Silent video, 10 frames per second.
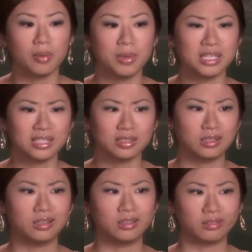yeah,
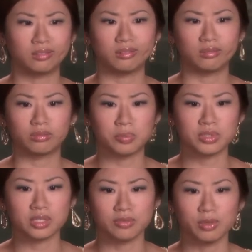basically
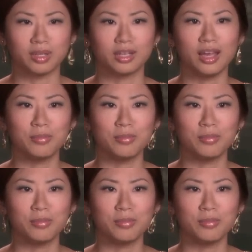represents everybody.